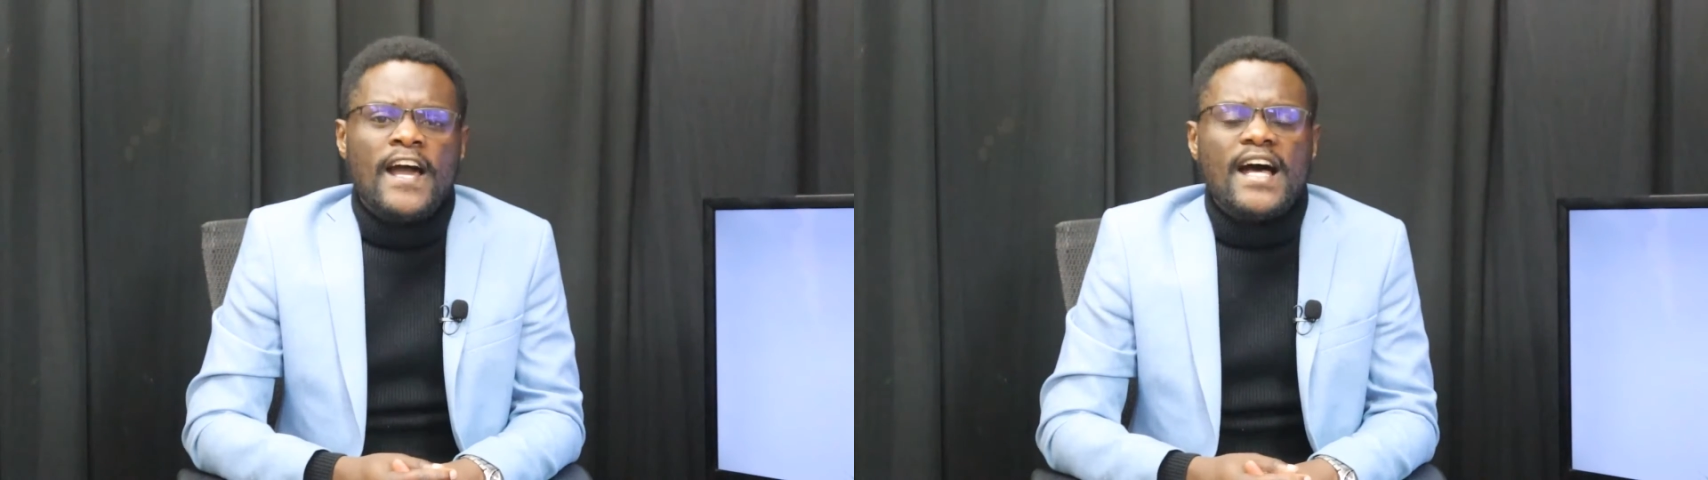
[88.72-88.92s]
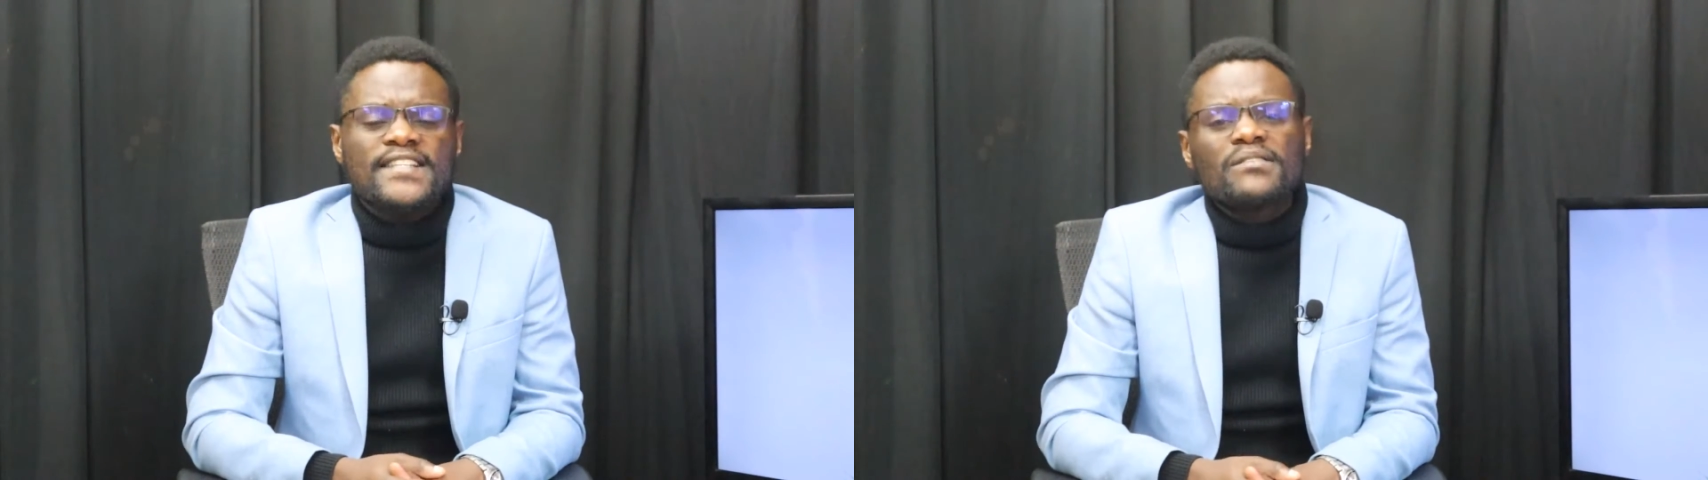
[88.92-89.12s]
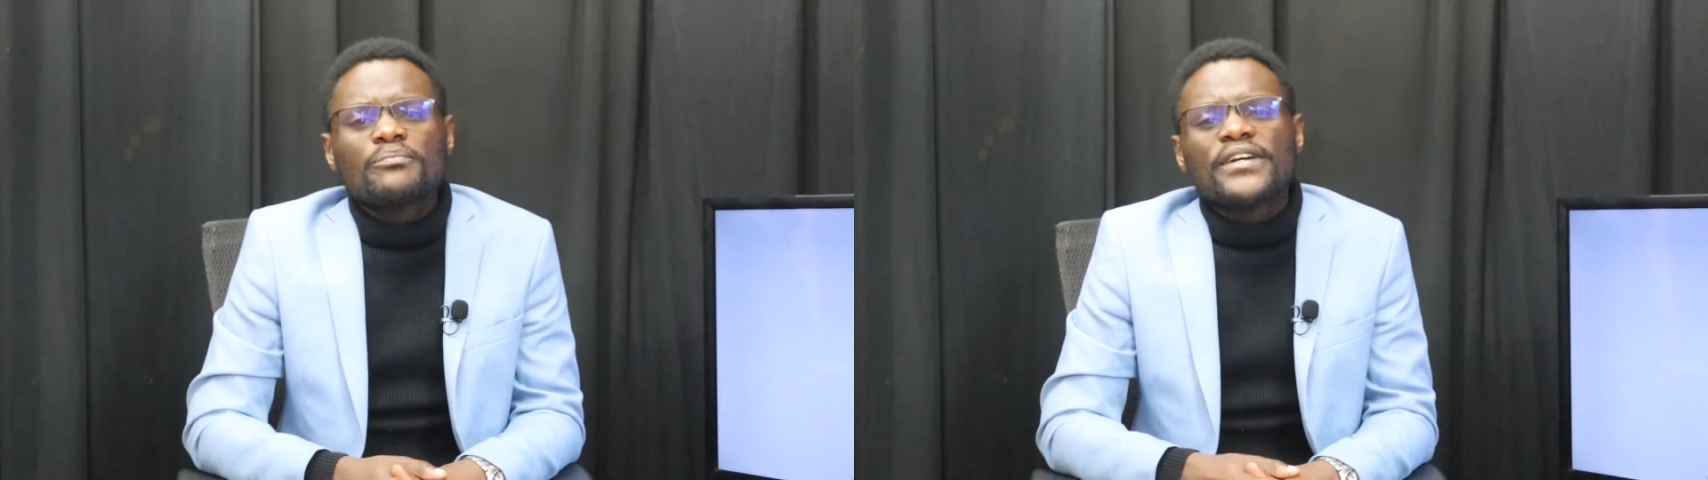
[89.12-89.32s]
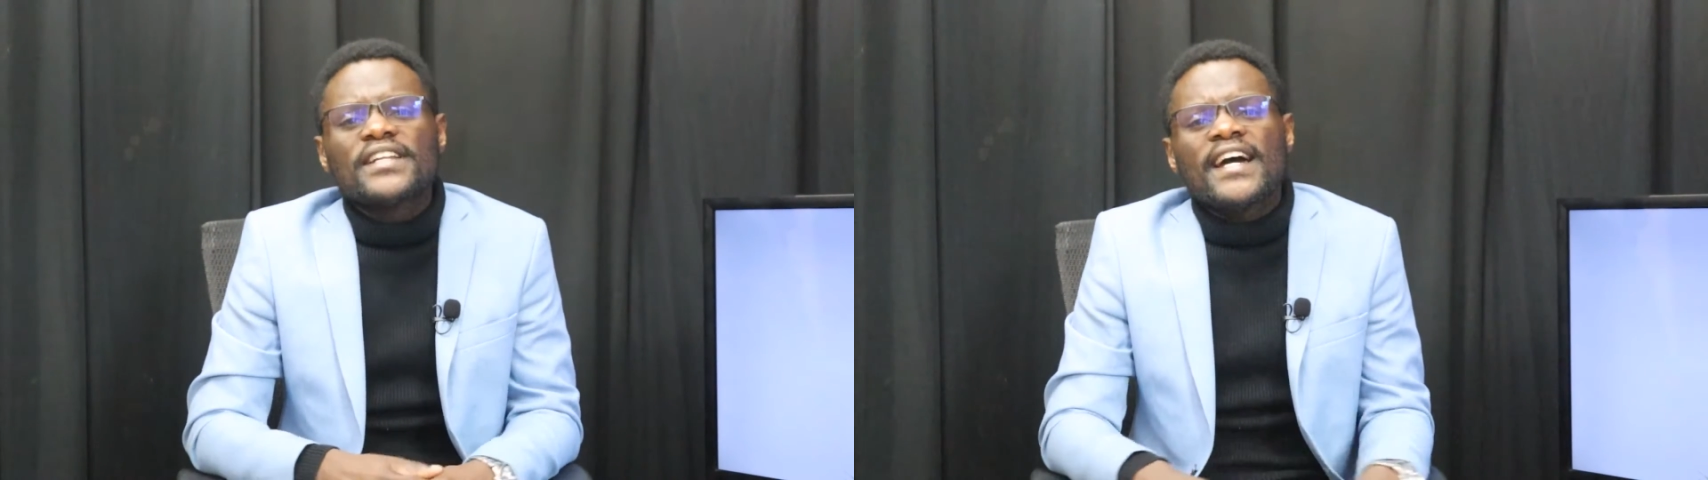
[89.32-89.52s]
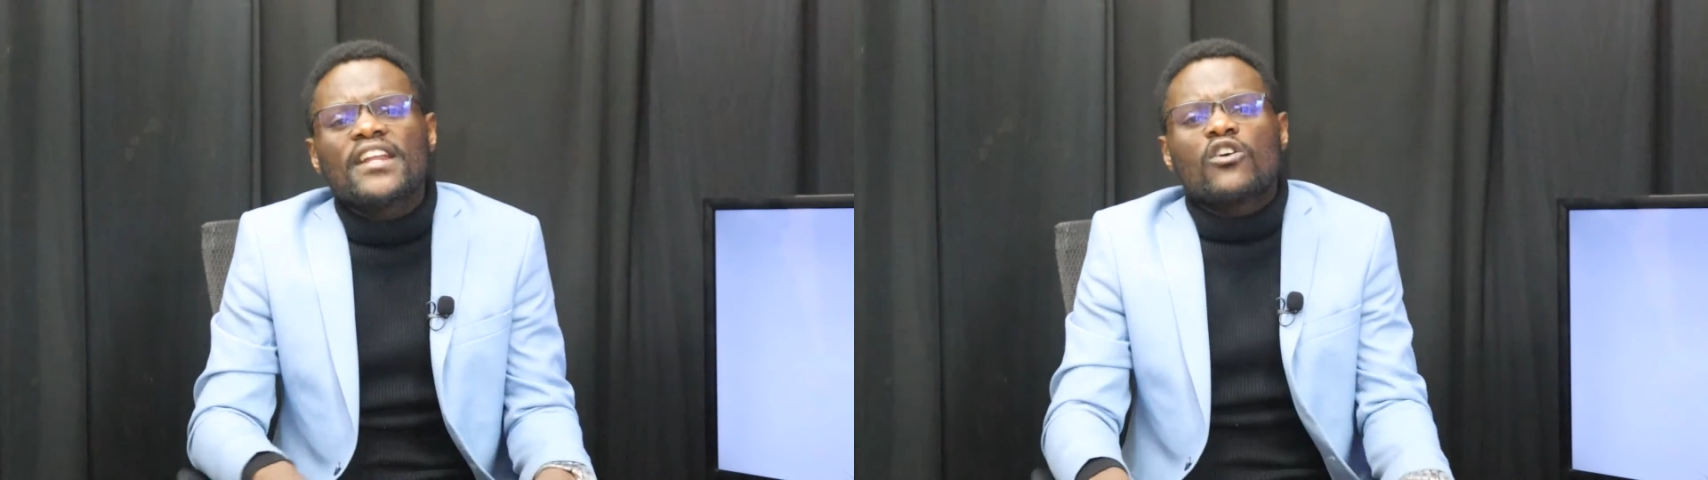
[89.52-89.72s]
At some point,
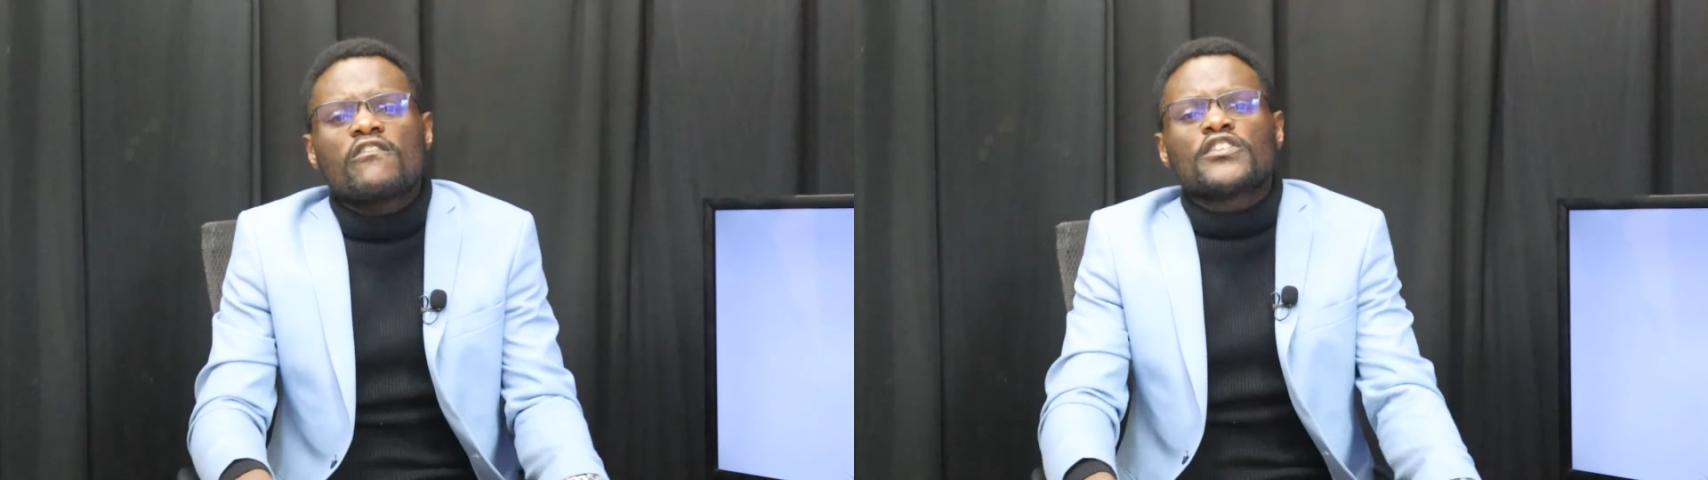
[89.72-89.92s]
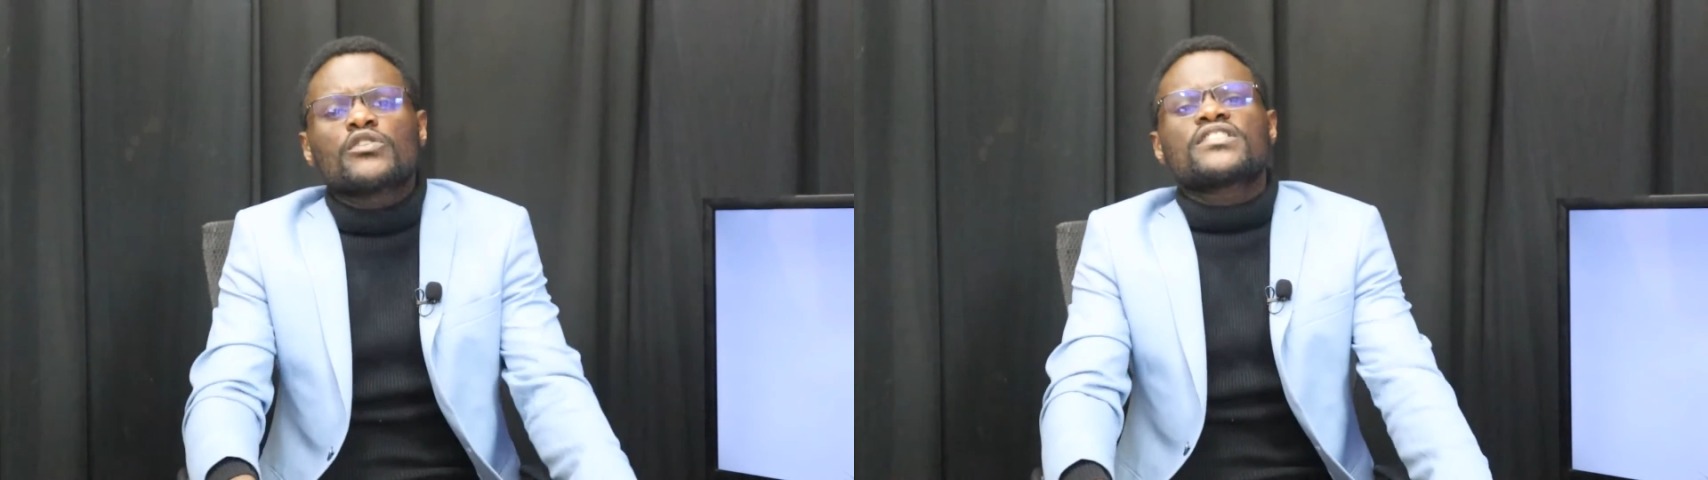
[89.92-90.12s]
I had a conversation